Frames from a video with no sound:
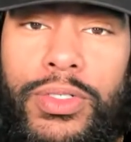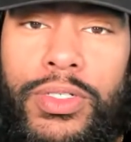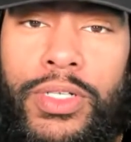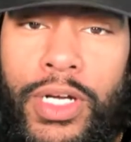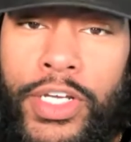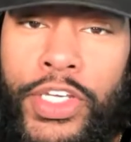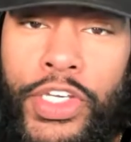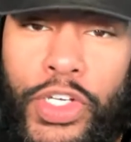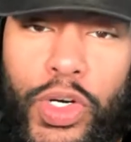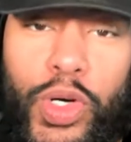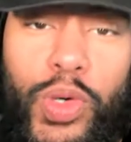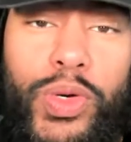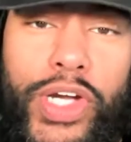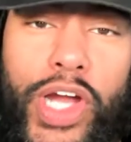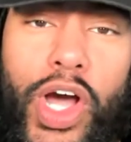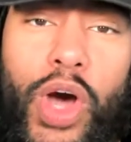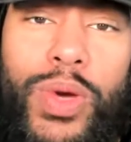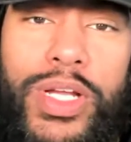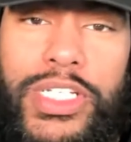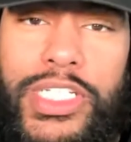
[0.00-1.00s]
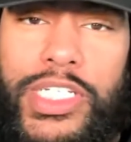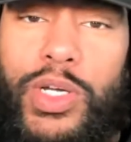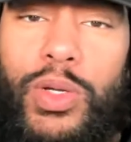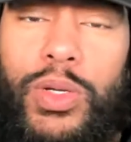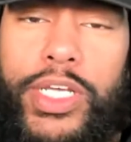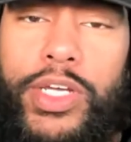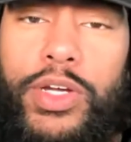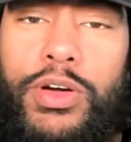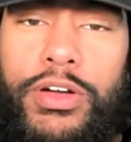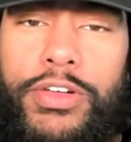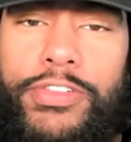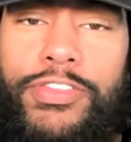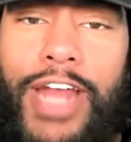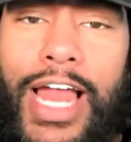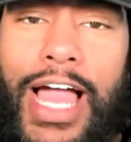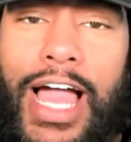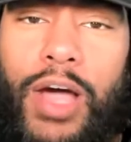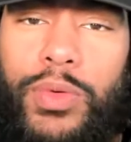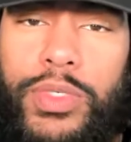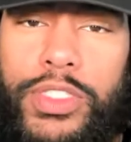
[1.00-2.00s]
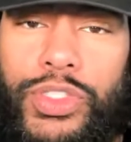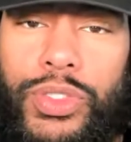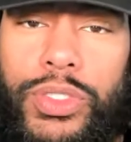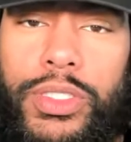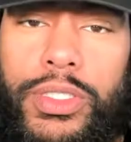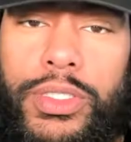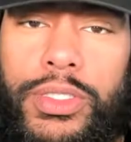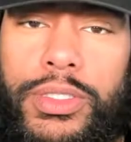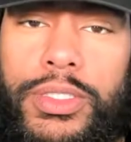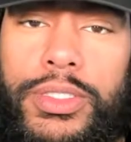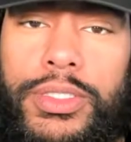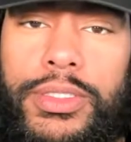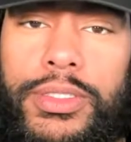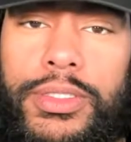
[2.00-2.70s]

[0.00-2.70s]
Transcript: You know it's illegal to fly with drugs.